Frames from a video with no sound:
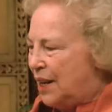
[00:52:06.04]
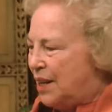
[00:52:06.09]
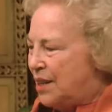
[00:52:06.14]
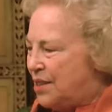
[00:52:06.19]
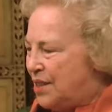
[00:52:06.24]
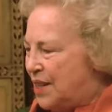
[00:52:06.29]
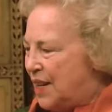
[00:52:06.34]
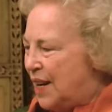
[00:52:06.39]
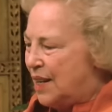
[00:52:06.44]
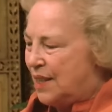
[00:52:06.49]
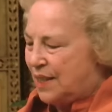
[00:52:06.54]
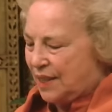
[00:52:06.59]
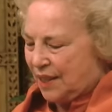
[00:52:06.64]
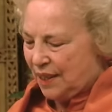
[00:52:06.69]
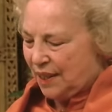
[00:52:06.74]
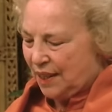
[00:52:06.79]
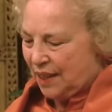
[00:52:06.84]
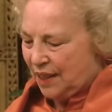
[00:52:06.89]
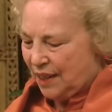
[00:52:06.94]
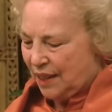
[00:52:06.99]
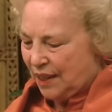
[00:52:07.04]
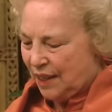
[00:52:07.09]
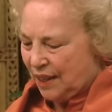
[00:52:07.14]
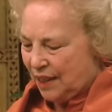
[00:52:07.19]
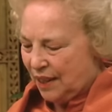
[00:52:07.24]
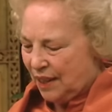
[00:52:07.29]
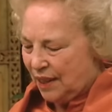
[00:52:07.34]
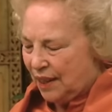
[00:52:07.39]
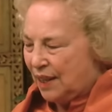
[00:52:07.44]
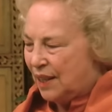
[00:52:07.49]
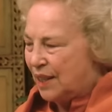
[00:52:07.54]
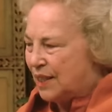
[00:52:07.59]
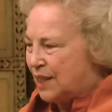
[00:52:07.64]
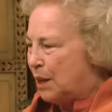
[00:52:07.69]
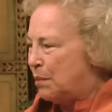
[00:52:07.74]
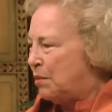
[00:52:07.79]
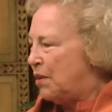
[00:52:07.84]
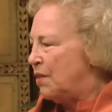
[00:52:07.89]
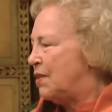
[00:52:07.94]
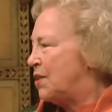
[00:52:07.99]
at his desk. Some